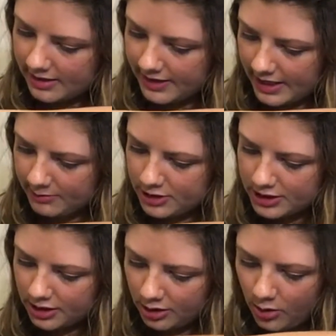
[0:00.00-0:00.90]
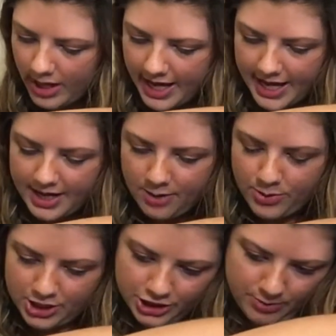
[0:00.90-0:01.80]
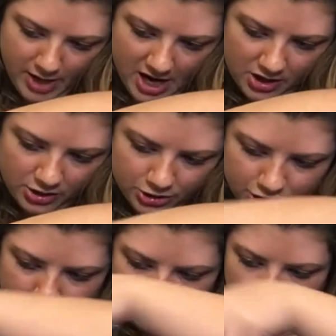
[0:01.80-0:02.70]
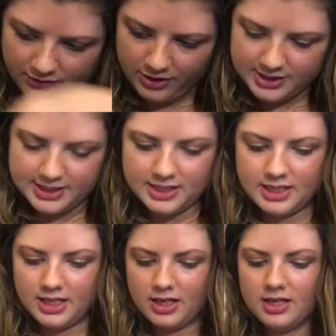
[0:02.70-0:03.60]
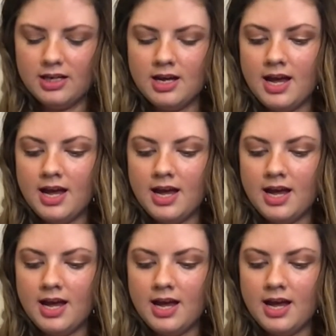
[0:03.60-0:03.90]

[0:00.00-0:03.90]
then I'm just going to go ahead and mention my other two favorites in here.